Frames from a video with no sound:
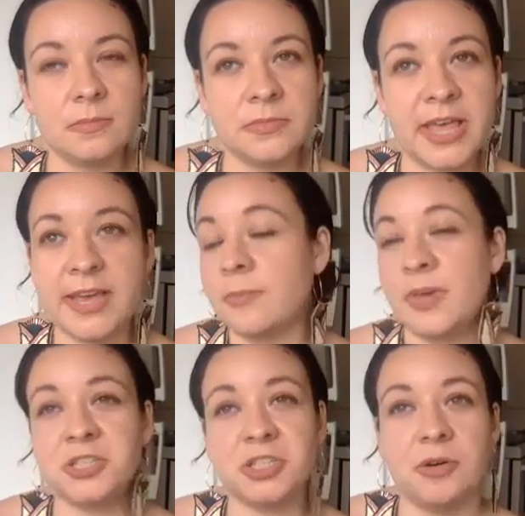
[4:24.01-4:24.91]
Like a
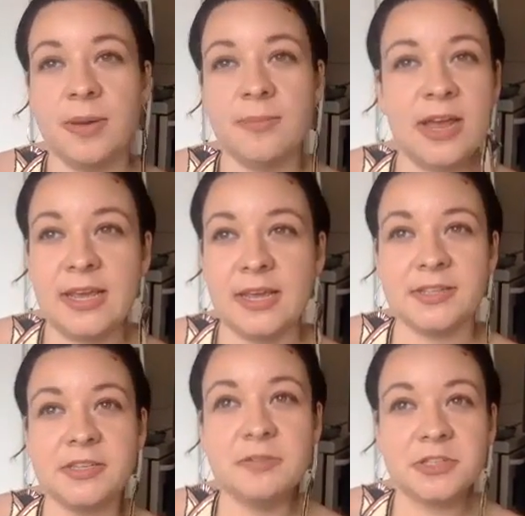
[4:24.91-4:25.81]
big show I'm writing
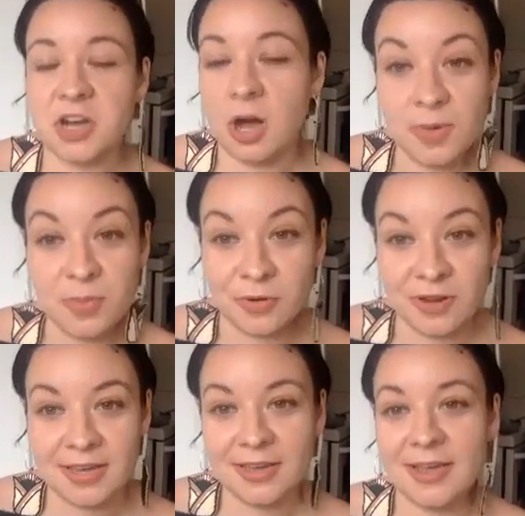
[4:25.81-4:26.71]
is Used to Call Me
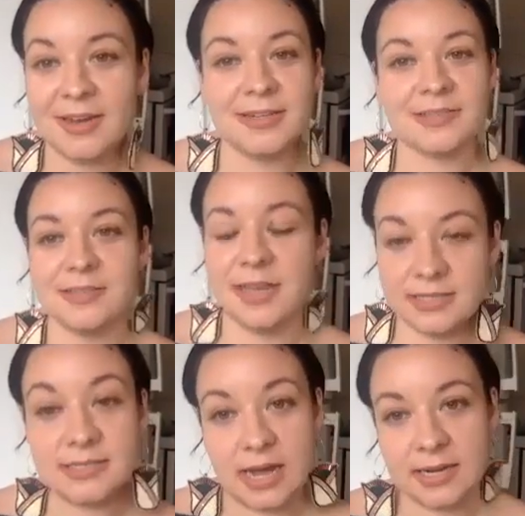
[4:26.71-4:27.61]
Marie, and
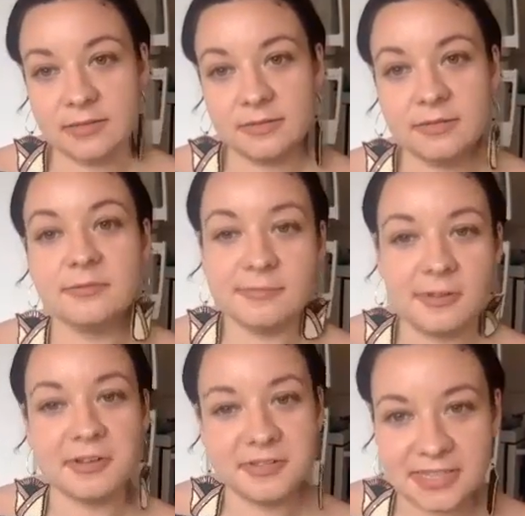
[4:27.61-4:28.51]
it's done.
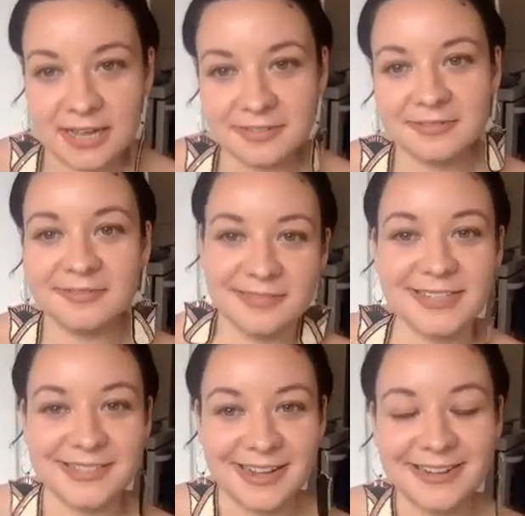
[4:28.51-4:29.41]
Well, done.
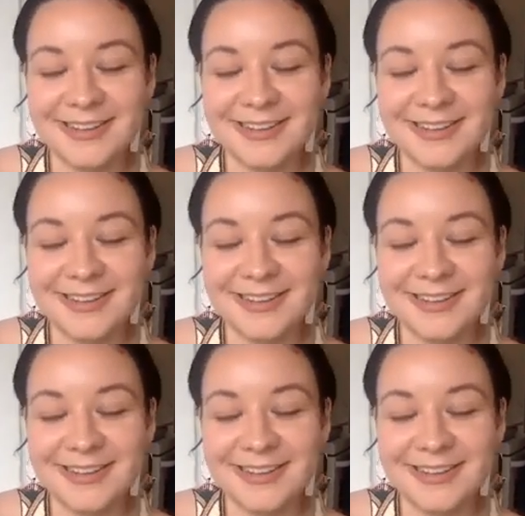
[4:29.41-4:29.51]
It's done.